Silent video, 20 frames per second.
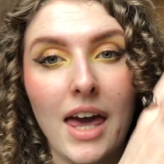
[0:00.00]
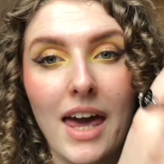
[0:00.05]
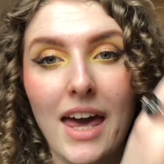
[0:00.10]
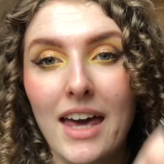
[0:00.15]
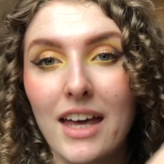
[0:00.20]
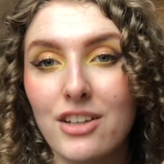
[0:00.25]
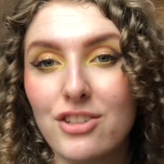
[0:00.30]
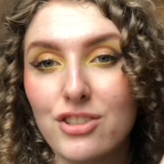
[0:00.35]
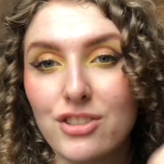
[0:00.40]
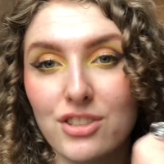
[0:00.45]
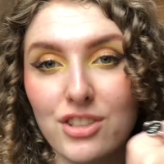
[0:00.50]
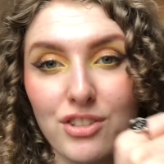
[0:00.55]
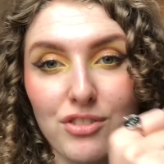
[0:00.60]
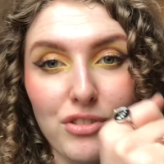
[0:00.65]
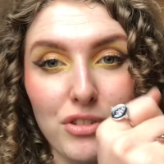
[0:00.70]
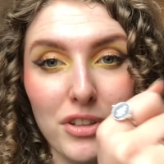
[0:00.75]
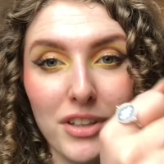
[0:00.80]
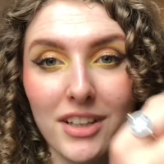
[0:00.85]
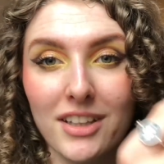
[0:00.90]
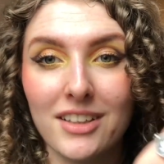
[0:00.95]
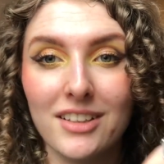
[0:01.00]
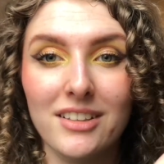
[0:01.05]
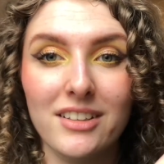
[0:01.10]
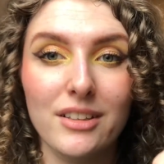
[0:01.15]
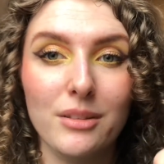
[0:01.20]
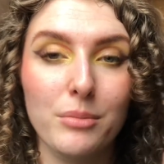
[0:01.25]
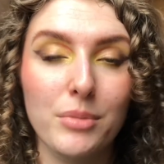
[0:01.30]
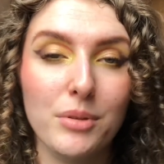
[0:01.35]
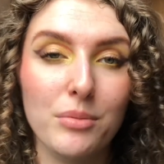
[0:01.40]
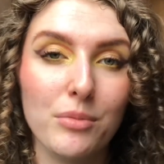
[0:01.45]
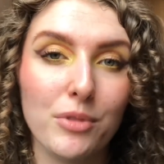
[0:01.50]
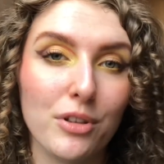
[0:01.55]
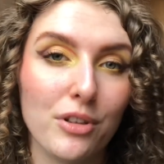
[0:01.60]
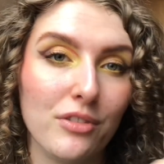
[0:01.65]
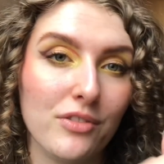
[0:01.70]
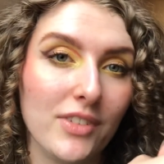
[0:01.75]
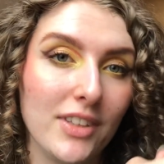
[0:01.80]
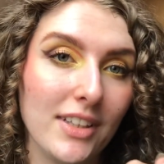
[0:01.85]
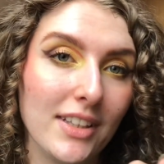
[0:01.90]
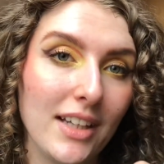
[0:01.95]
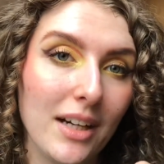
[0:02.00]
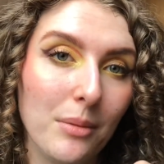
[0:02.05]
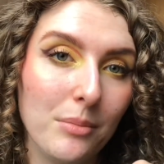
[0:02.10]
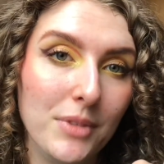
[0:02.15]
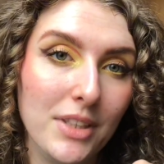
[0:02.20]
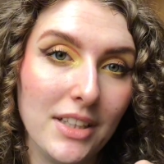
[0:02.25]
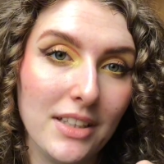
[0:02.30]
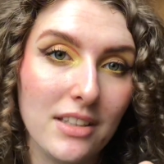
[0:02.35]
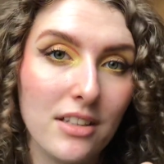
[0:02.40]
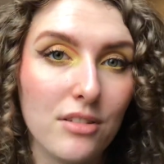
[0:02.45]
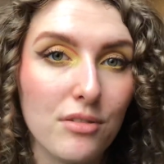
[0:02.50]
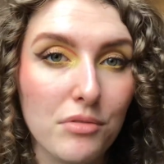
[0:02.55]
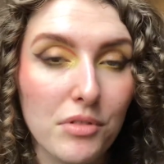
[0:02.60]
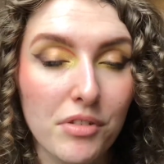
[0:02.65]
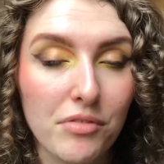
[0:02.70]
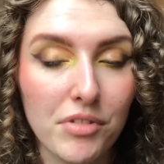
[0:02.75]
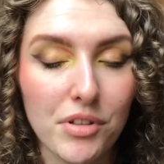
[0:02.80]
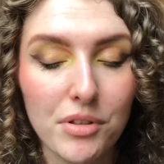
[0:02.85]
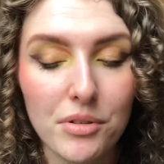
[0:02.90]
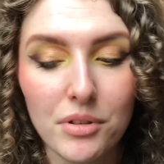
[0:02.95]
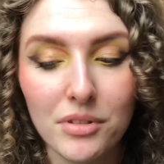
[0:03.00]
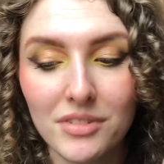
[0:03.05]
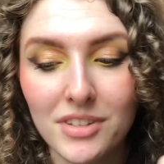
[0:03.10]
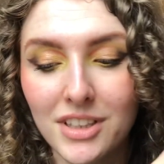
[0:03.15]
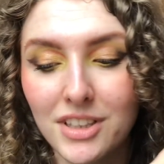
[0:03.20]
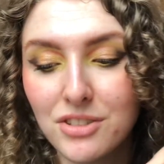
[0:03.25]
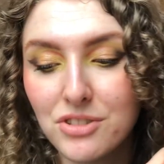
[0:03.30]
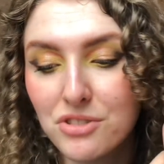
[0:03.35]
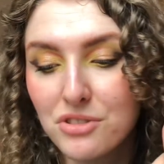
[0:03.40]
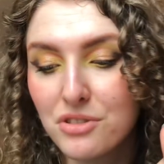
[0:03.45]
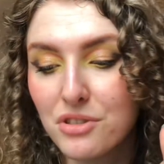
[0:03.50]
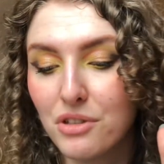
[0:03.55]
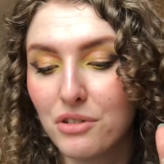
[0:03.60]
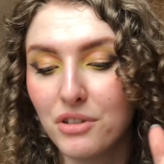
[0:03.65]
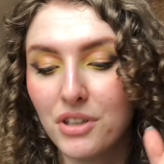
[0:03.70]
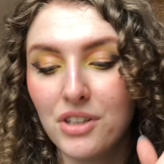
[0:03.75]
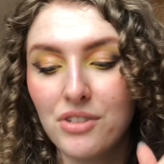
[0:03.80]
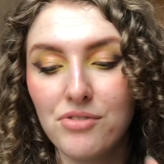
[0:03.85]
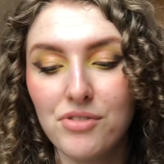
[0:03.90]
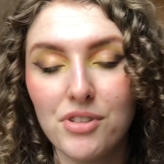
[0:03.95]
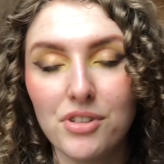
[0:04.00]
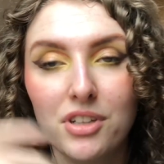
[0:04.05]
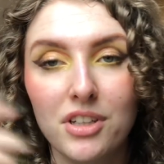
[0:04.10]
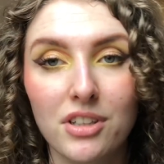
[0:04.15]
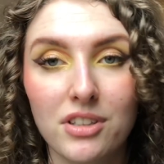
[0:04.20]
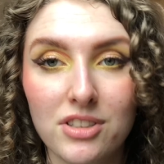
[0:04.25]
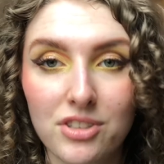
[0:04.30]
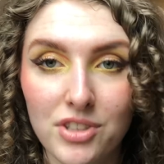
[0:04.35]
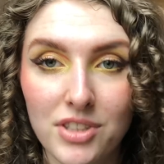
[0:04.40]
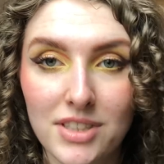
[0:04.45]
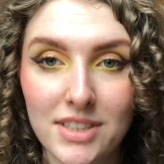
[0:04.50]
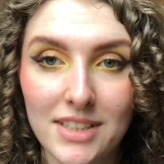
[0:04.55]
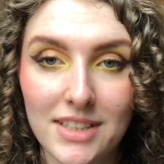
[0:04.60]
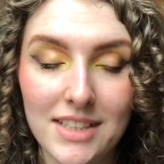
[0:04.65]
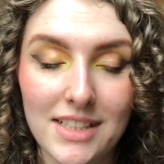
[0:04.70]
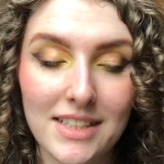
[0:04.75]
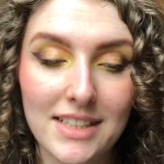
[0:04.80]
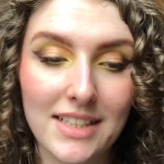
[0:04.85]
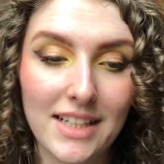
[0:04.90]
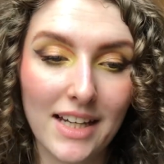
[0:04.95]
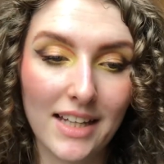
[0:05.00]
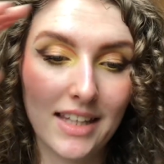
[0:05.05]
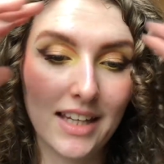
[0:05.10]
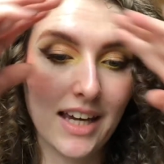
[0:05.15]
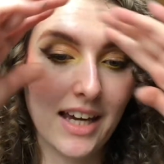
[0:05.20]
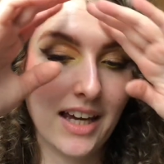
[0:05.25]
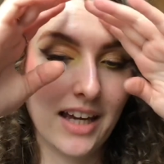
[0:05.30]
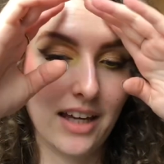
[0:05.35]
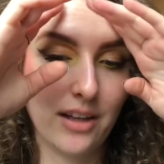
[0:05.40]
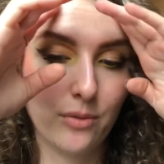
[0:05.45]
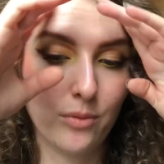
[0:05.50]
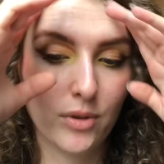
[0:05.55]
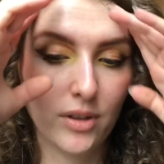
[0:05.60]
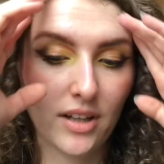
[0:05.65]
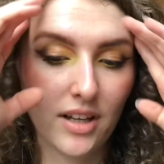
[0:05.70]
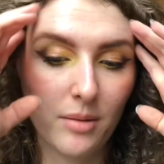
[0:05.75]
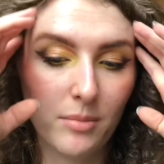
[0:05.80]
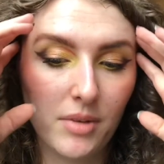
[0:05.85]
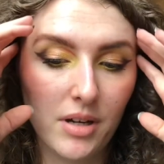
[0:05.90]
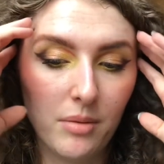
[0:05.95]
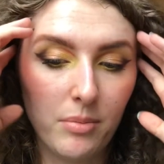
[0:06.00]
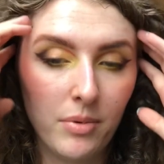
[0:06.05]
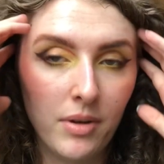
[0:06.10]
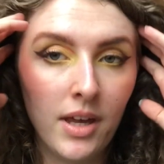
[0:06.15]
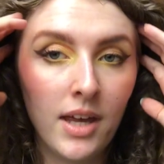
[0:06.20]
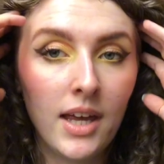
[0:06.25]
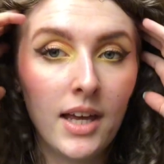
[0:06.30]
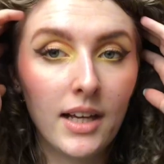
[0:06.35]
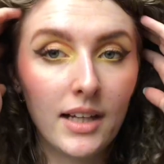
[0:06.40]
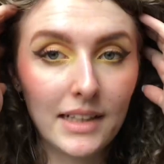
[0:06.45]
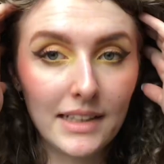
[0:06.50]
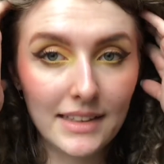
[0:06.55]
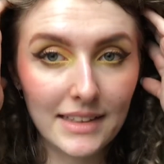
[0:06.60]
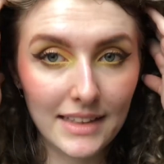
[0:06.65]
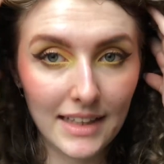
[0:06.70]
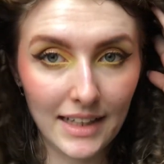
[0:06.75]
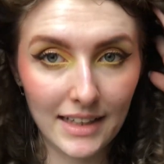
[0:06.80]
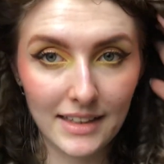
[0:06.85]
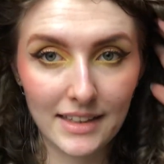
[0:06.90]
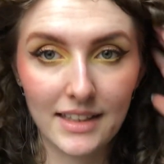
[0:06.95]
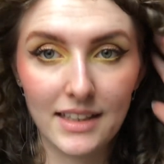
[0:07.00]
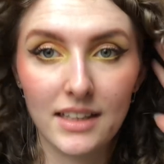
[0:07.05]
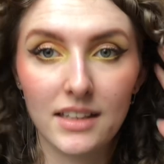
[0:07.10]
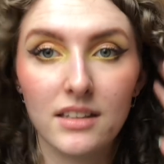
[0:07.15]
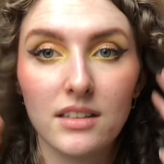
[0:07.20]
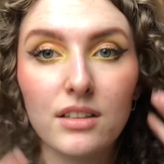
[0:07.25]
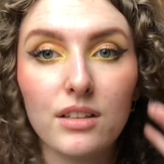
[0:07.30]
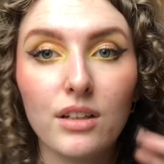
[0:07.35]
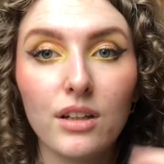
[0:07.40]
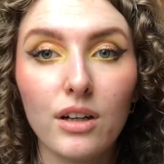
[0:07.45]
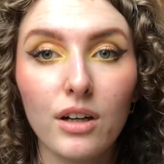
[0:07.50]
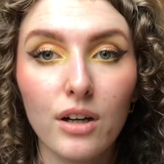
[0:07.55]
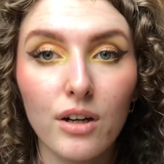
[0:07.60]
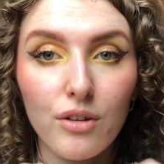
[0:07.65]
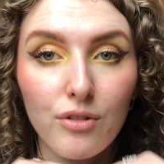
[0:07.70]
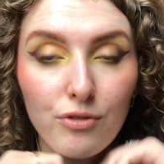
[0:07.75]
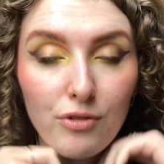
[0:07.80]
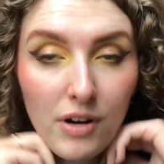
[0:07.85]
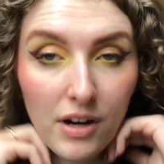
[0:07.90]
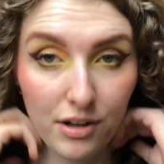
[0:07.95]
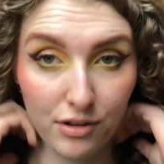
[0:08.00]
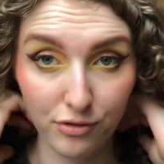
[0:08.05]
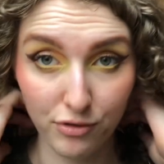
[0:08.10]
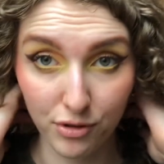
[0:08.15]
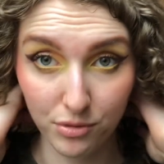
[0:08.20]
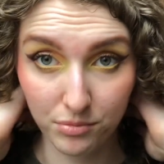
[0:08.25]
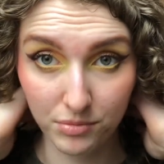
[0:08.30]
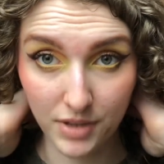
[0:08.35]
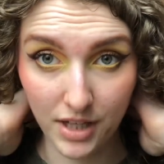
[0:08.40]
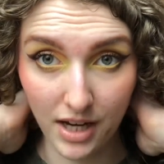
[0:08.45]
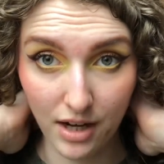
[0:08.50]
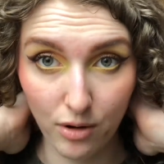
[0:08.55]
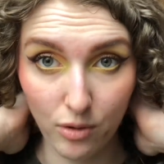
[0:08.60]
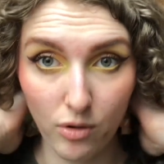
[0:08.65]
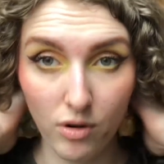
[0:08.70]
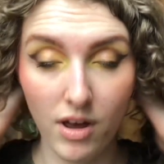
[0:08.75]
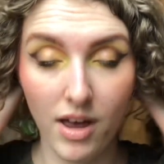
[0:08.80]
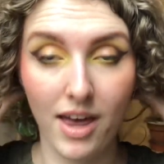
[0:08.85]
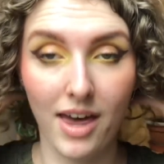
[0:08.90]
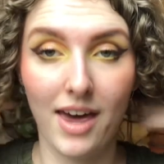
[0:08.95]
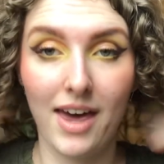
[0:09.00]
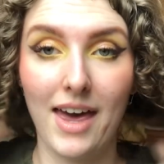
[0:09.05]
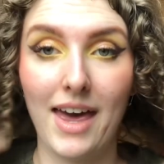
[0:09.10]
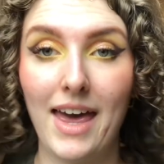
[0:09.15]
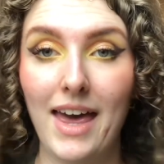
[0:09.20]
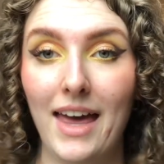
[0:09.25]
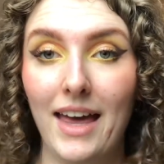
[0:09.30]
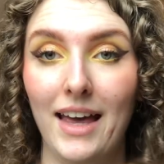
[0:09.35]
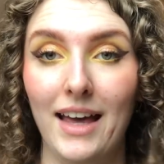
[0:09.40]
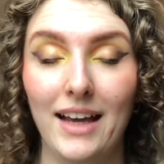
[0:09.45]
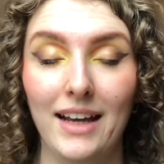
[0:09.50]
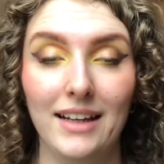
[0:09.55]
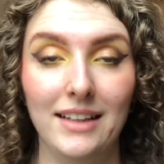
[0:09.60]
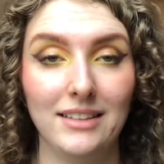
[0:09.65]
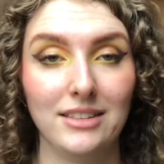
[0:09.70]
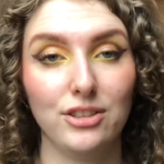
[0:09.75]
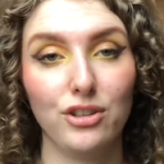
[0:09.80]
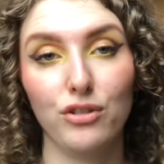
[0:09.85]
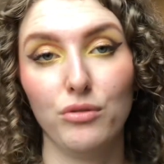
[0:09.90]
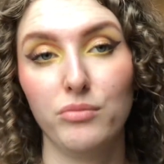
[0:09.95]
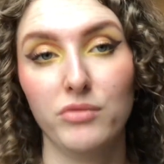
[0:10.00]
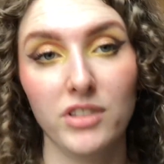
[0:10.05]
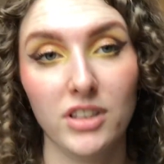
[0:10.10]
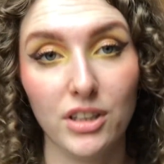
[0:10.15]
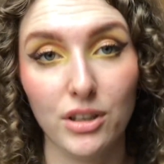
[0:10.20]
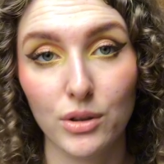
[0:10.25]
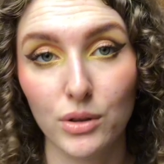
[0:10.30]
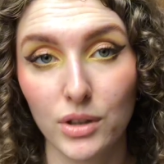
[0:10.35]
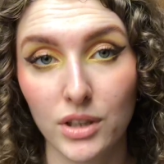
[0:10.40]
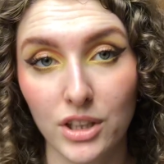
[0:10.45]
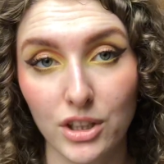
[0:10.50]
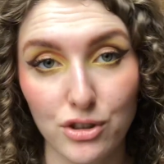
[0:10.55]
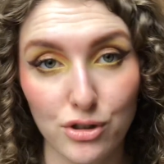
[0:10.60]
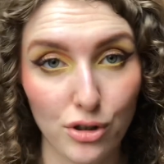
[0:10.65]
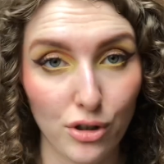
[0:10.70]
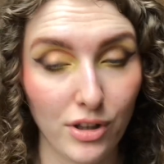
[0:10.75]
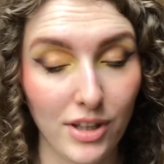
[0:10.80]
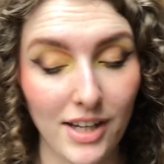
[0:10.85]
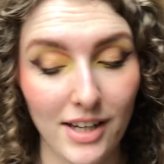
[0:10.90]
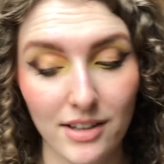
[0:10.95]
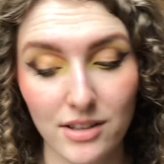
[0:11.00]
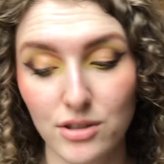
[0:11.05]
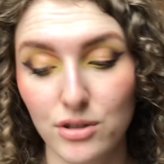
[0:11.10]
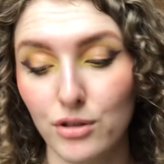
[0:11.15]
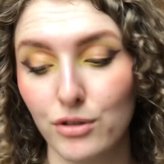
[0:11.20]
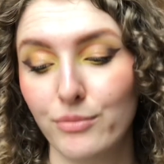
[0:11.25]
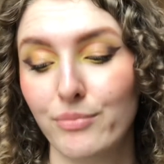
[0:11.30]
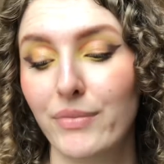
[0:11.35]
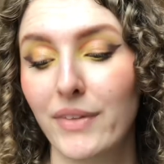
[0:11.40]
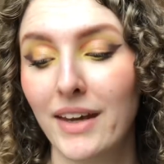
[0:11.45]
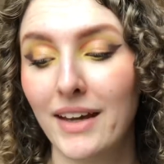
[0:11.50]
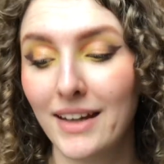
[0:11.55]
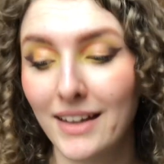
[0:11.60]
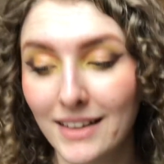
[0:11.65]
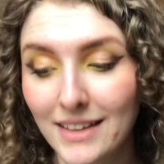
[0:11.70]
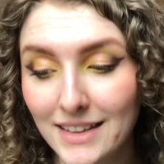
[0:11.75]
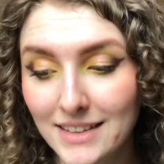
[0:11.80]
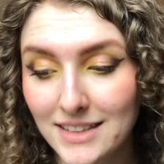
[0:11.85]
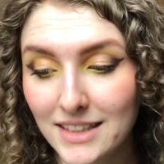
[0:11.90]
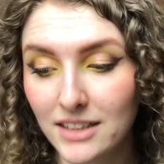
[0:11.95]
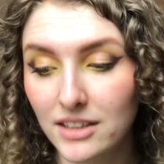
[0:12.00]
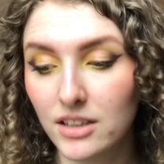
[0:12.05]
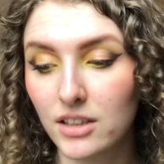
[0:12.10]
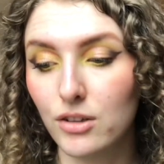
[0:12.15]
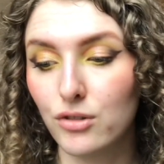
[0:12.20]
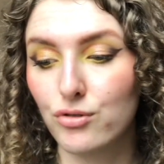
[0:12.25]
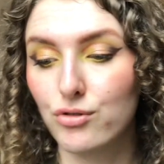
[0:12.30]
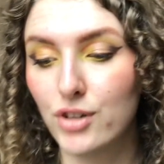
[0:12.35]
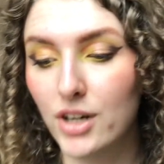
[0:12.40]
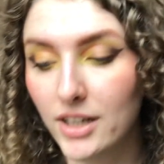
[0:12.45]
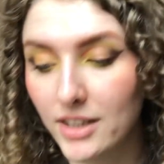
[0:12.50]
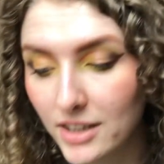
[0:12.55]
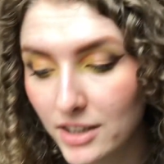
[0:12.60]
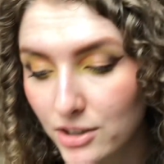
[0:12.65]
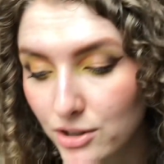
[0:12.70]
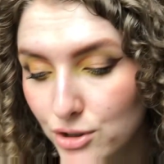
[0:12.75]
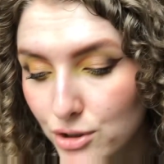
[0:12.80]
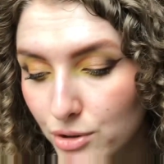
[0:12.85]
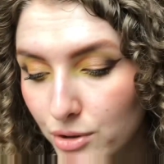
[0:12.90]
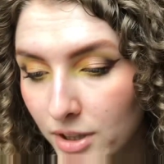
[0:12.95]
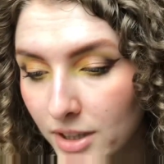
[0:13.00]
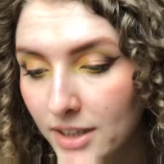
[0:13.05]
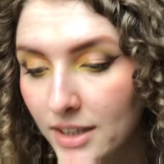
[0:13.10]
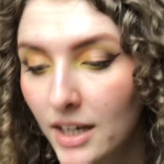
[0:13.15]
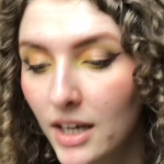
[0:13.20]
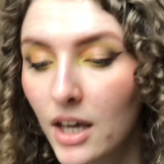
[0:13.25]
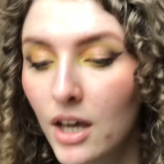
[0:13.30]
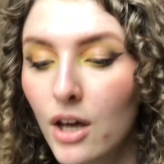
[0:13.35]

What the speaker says: and just give you like a little bit more of an updated review on these. So if you're interested in that, it will come up not that far from now, and hopefully you'll enjoy that. So let's get right into it.